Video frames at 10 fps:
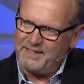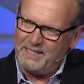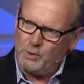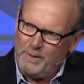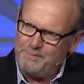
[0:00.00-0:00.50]

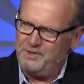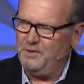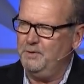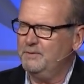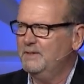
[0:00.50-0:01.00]
equipped you
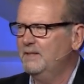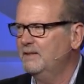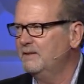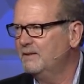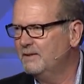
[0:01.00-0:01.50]

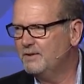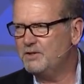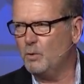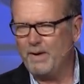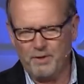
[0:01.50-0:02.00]

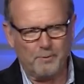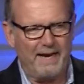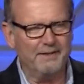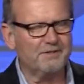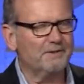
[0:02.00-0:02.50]
to win the
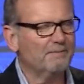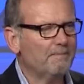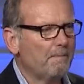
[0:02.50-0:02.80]
race.